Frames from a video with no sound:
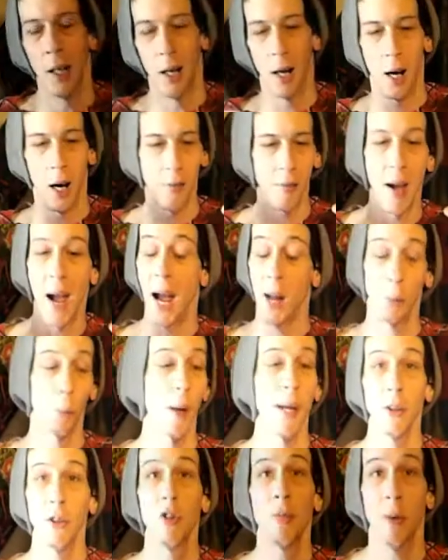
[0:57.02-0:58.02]
I've had
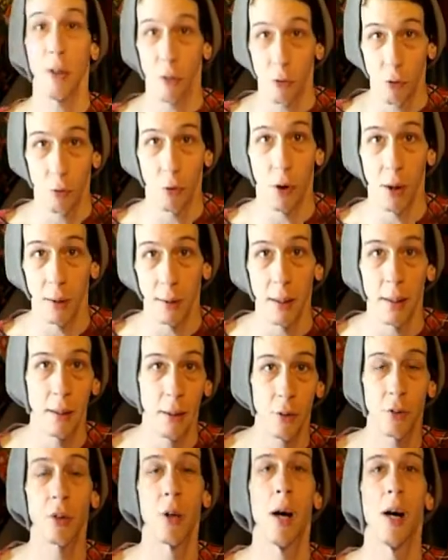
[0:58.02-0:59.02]
way too much fun in
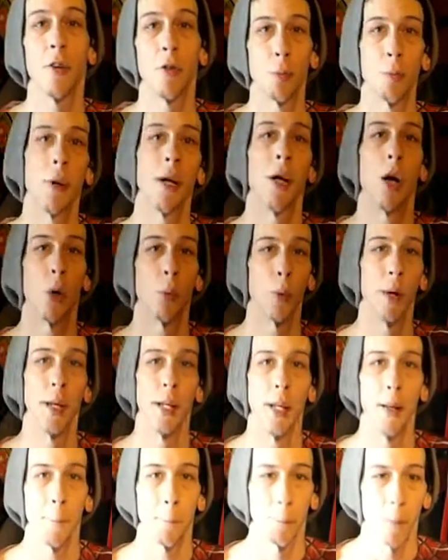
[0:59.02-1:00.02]
this cosplay
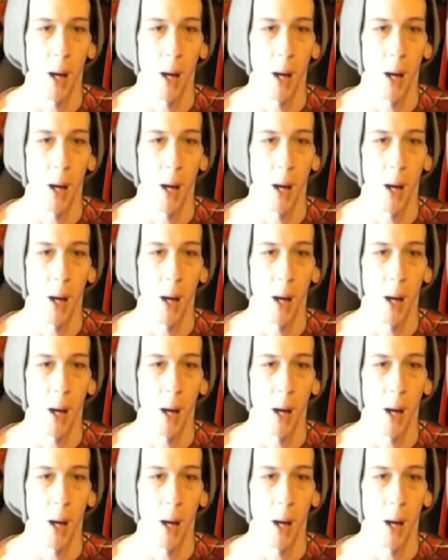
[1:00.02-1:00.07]
already.